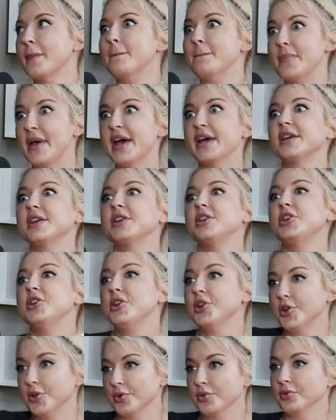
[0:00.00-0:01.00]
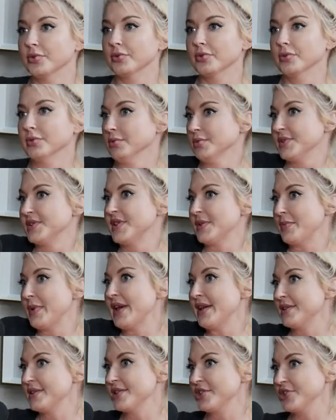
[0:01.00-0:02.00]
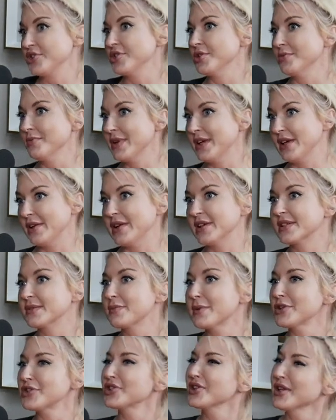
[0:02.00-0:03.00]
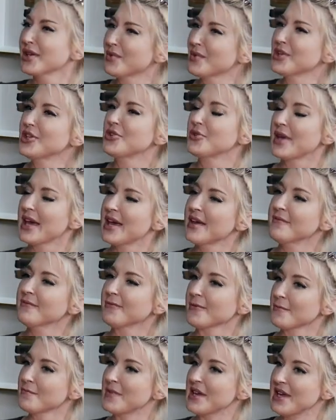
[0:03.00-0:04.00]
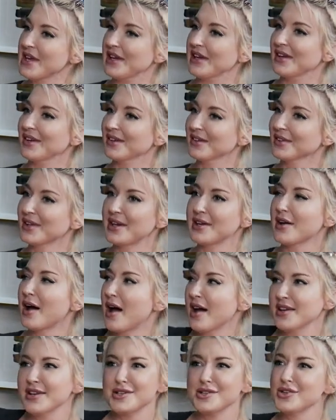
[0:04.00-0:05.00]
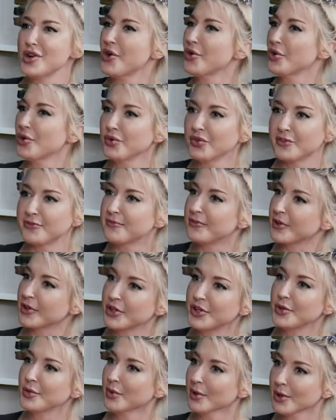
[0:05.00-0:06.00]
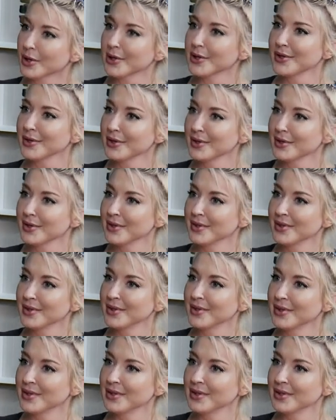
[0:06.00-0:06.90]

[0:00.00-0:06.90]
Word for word: beg you to pay attention to me, especially yeah. when you came for me. Like, yeah. I didn't know who the fuck you were. Yeah.